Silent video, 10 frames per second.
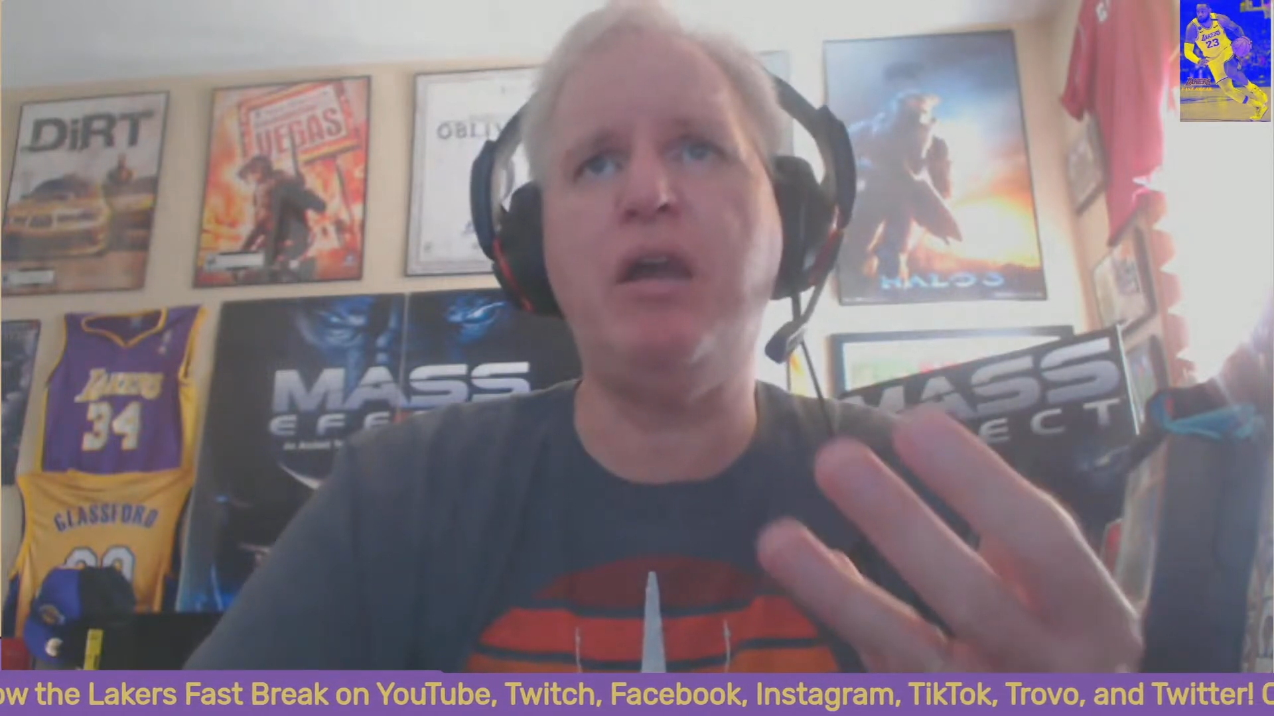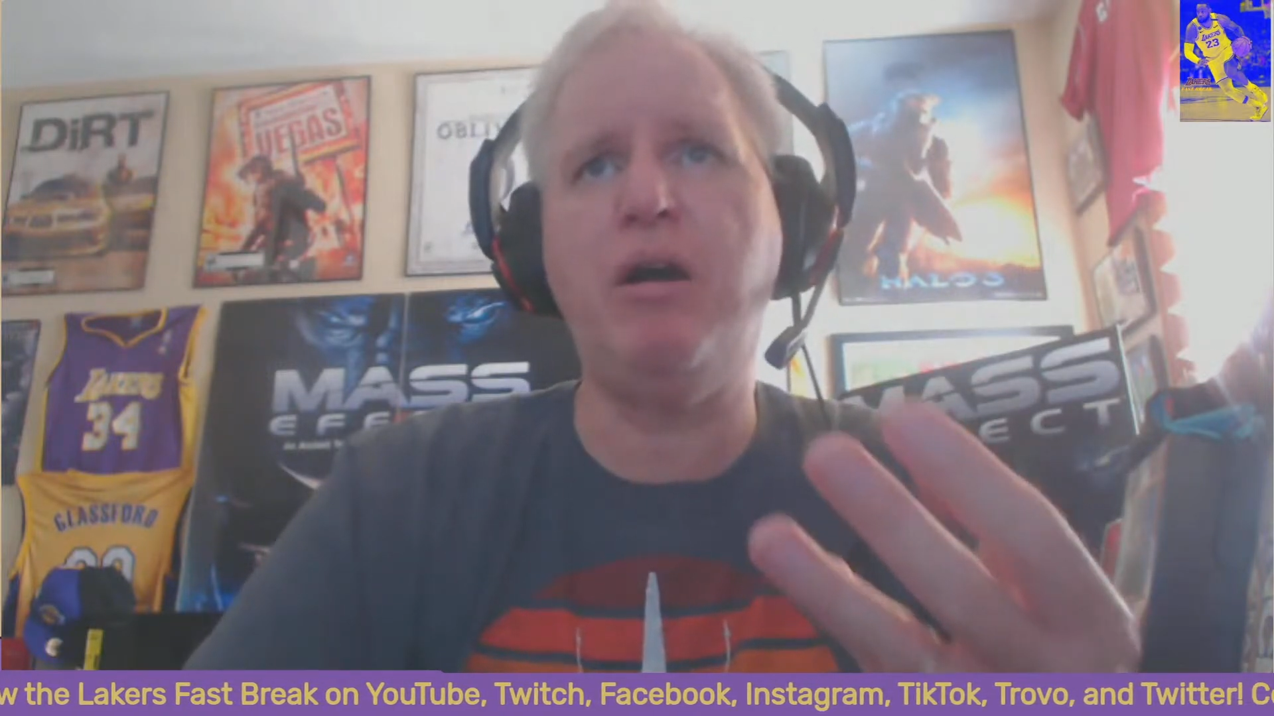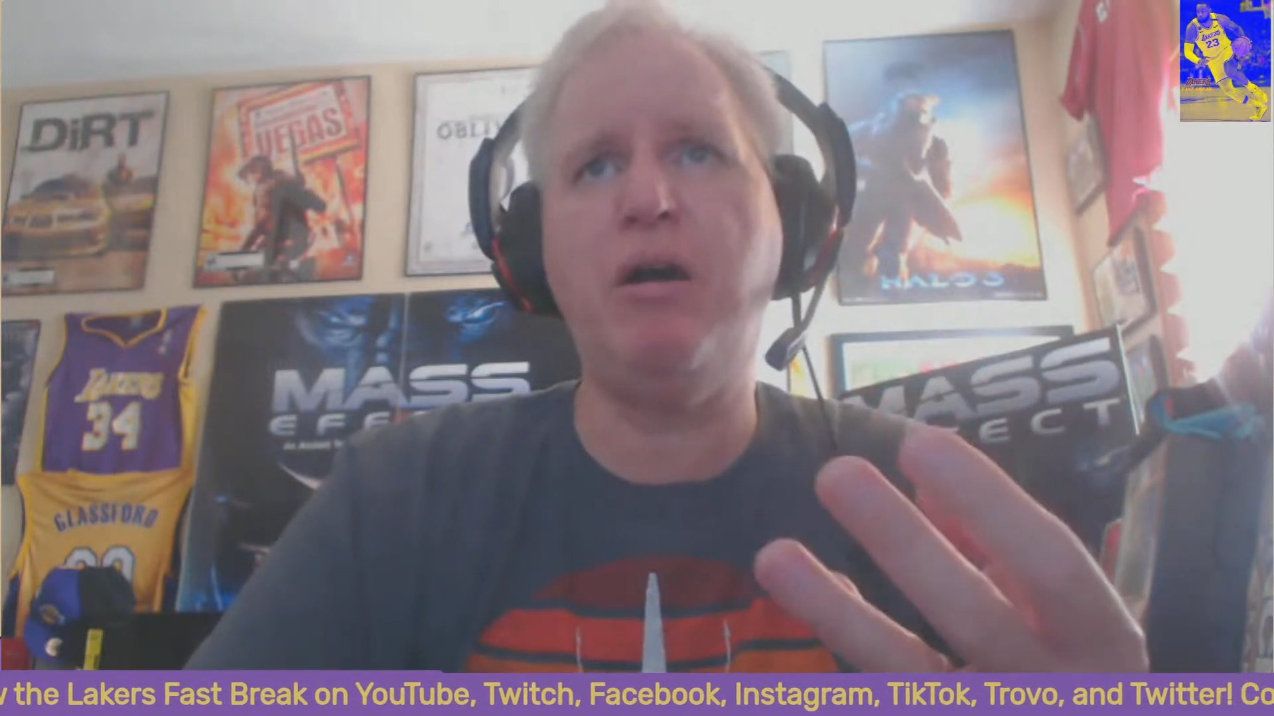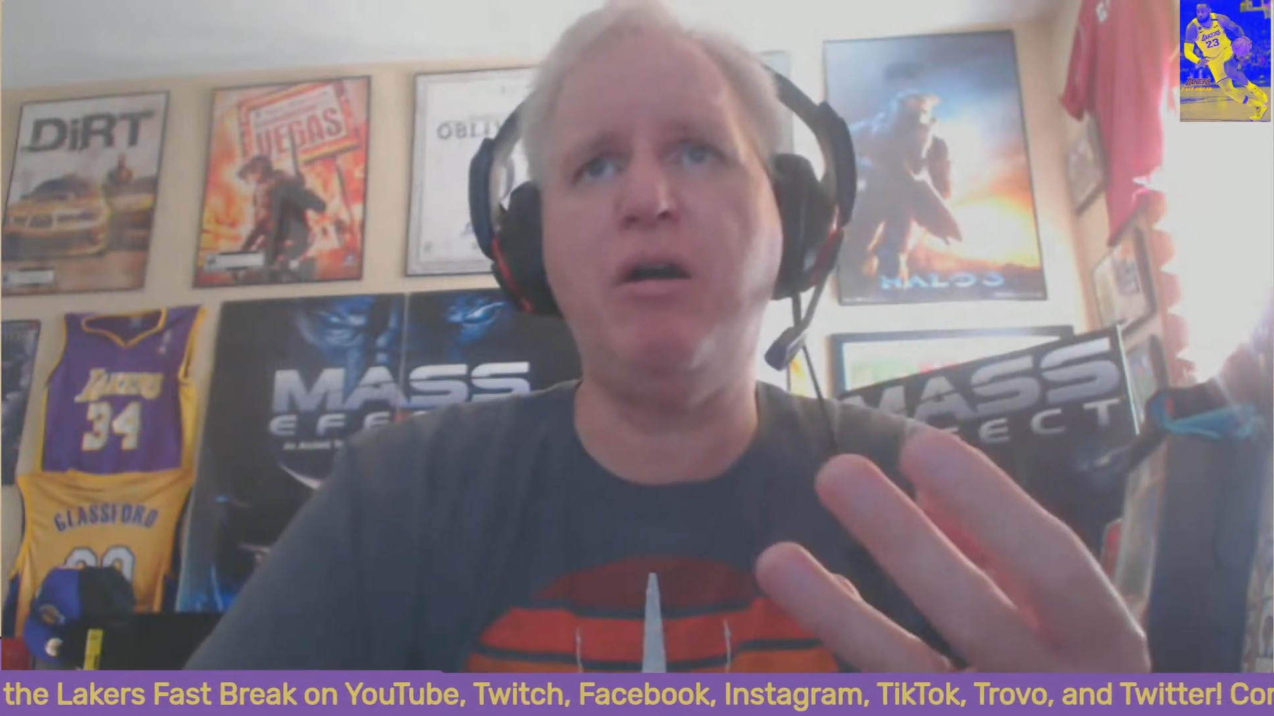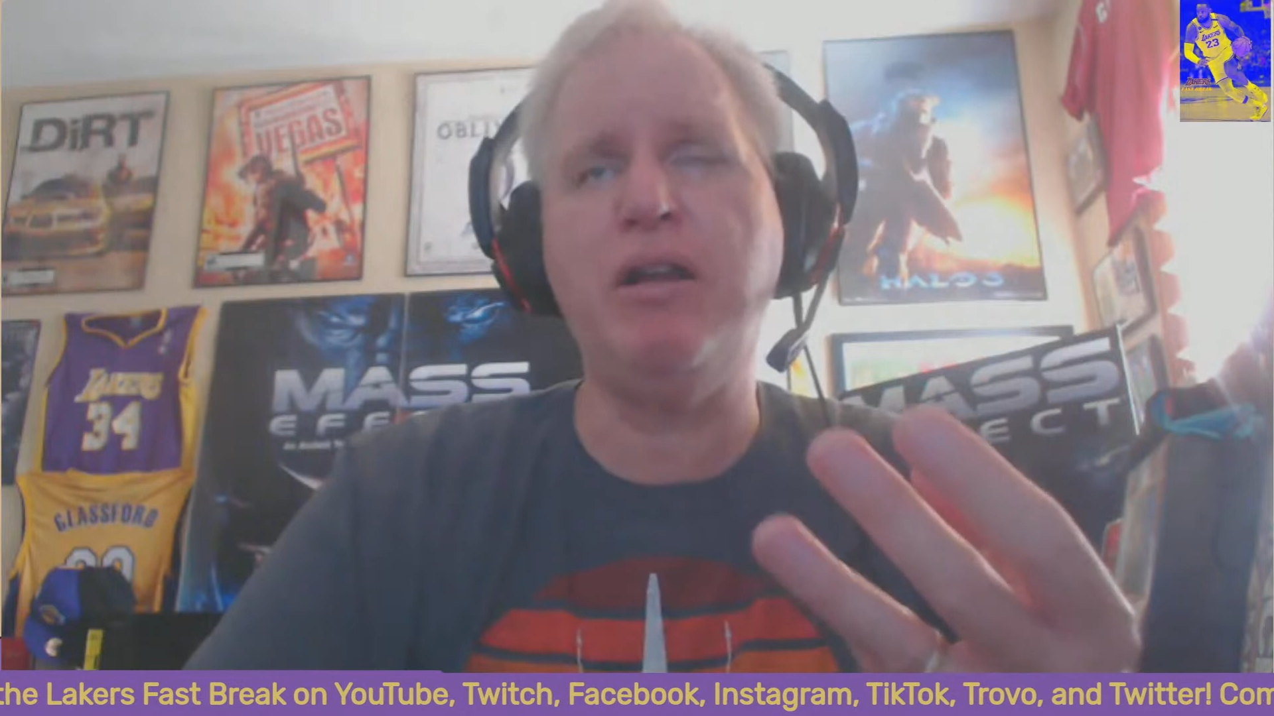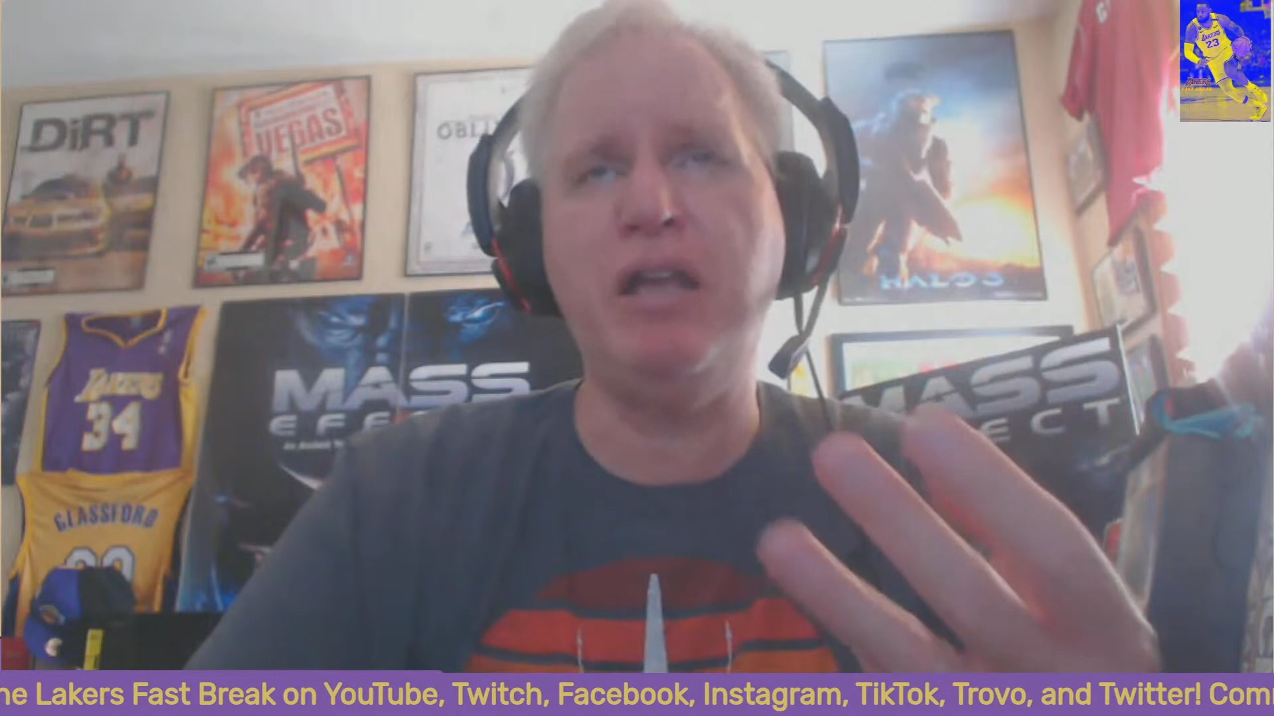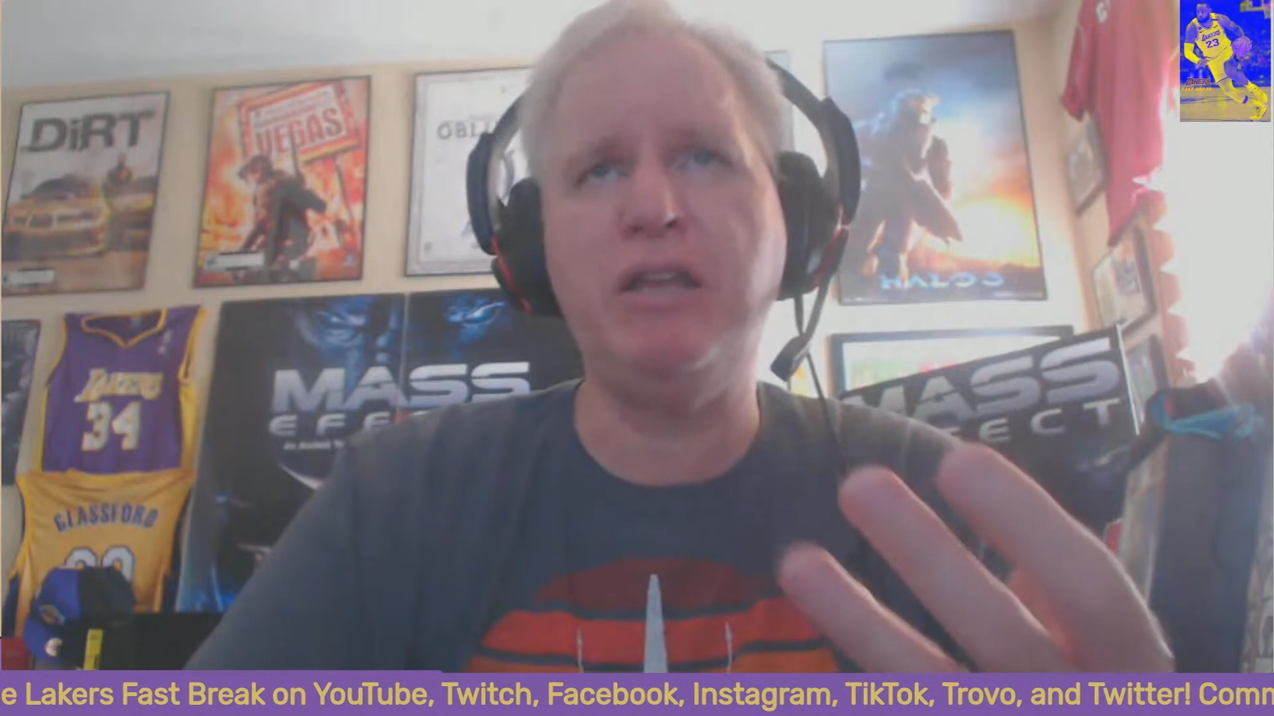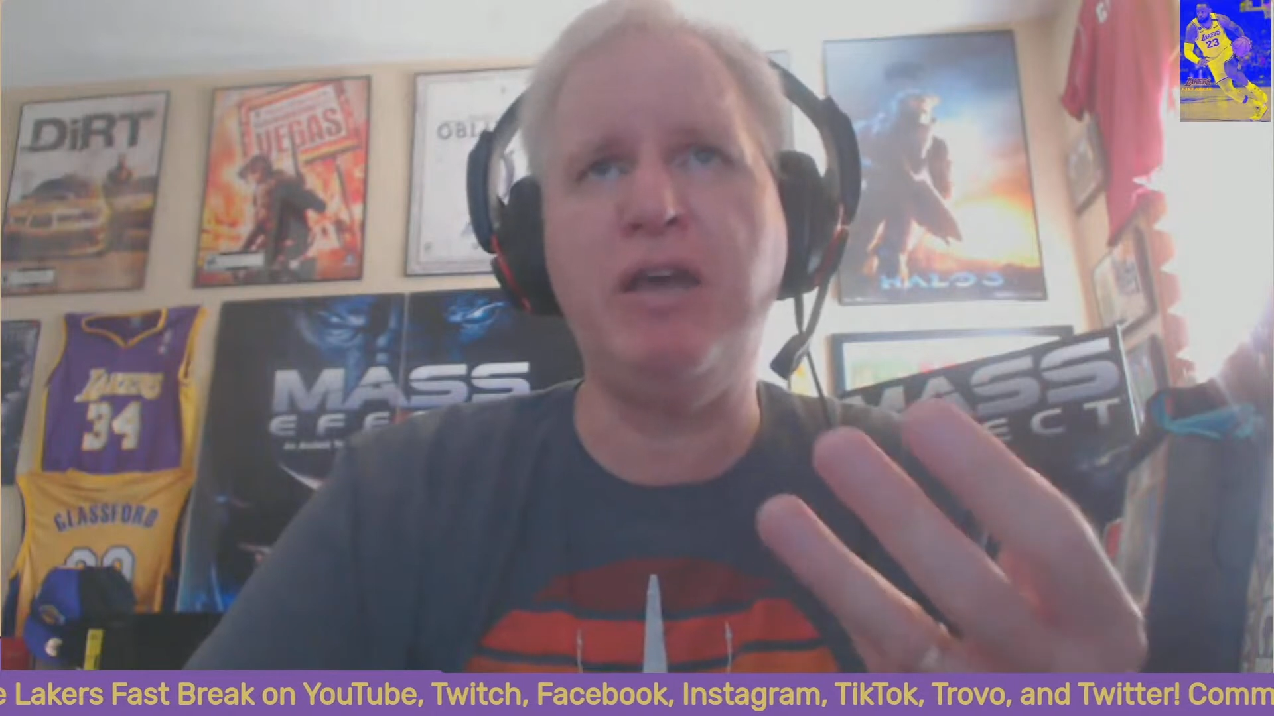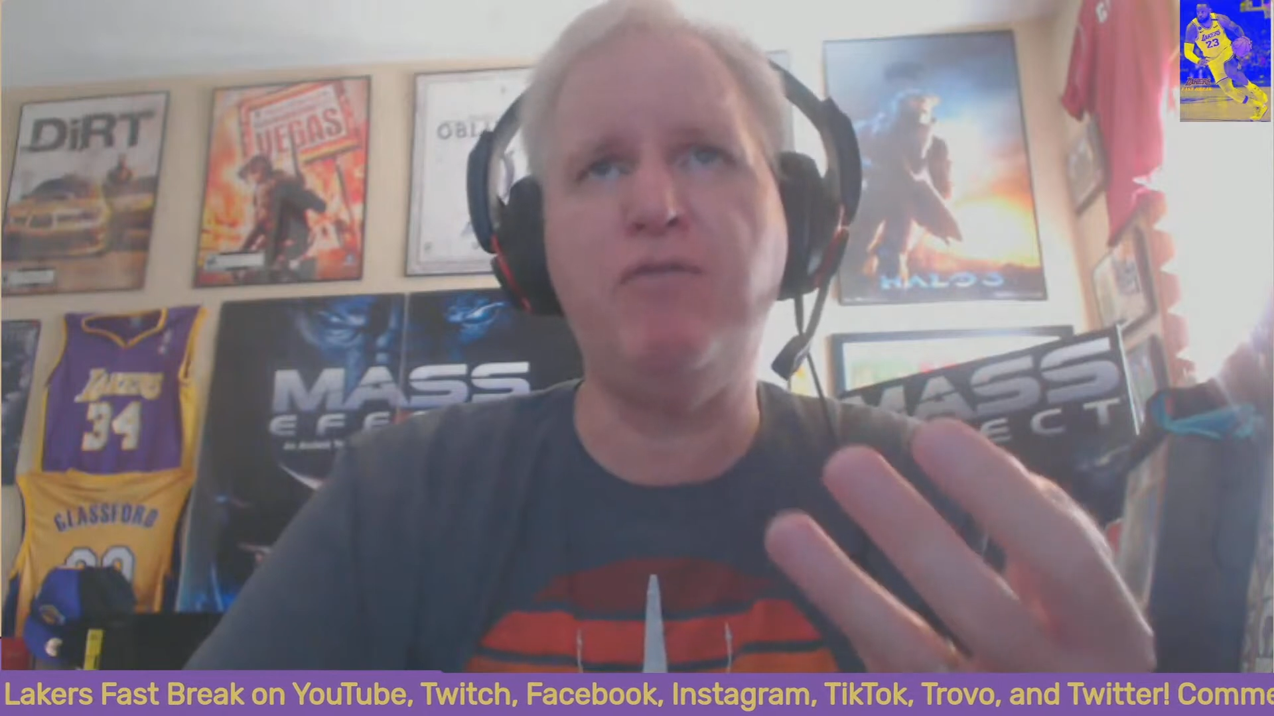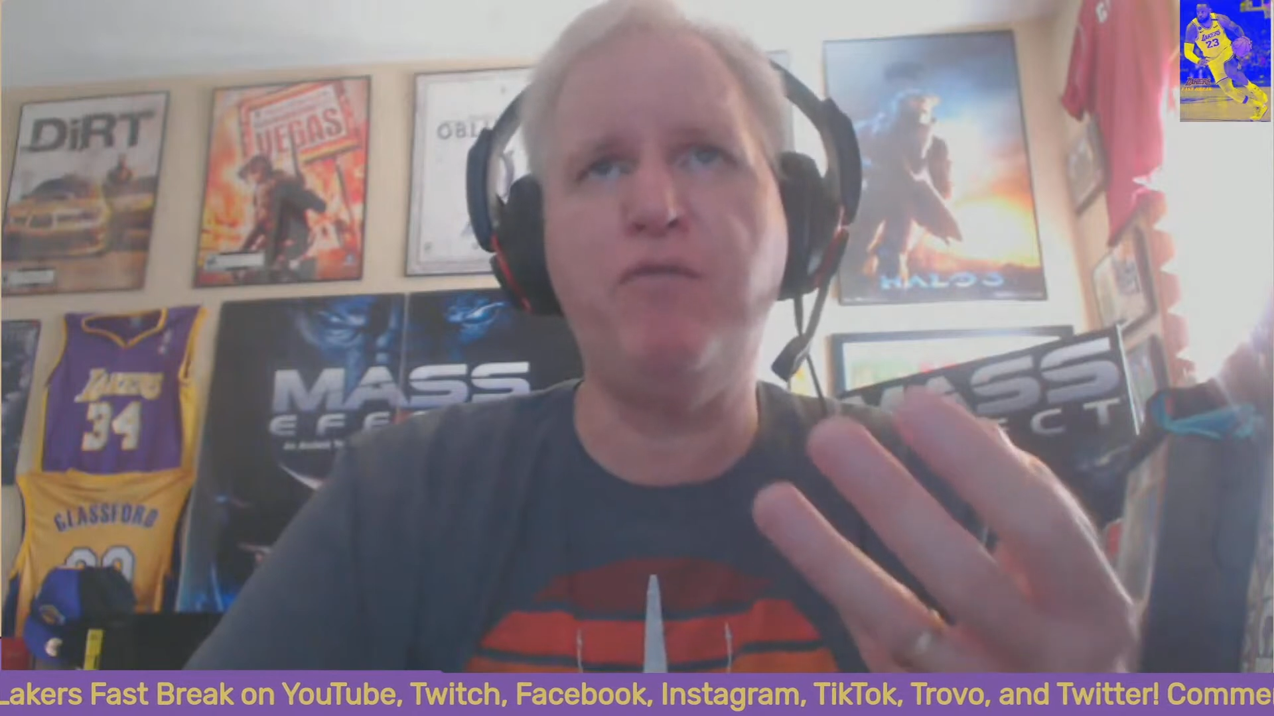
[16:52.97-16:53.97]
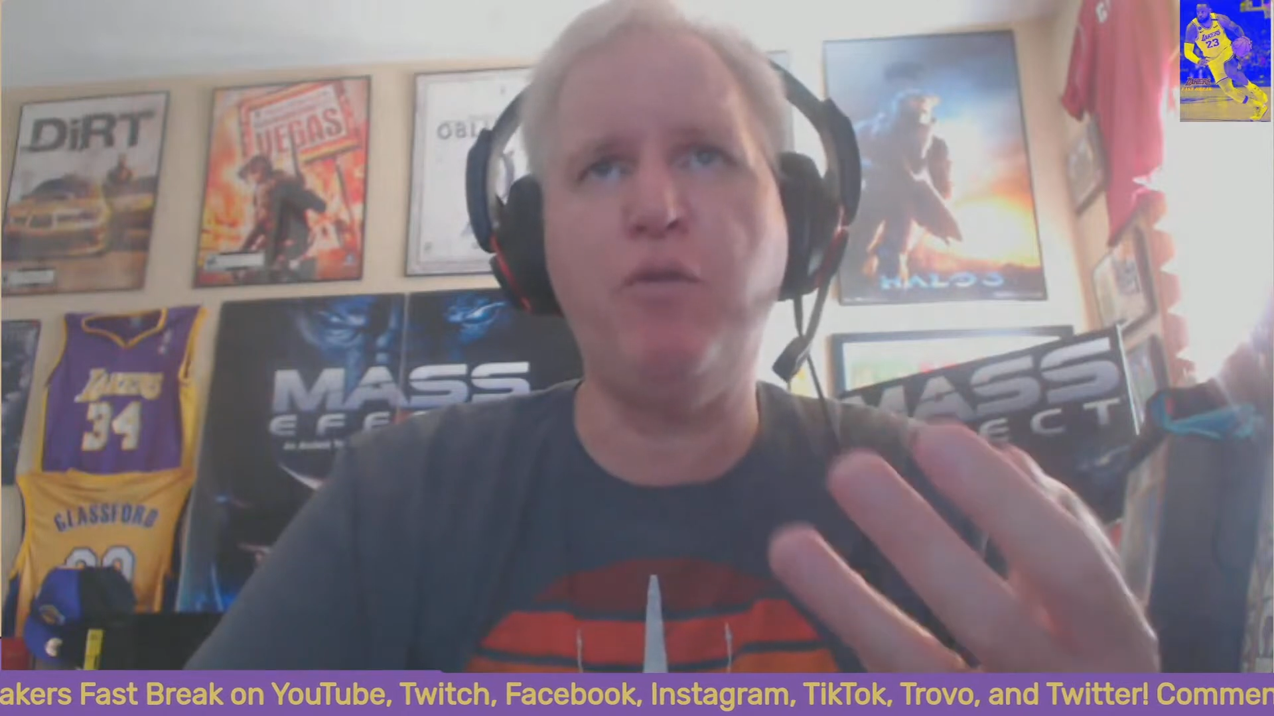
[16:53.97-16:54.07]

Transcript: of heart in that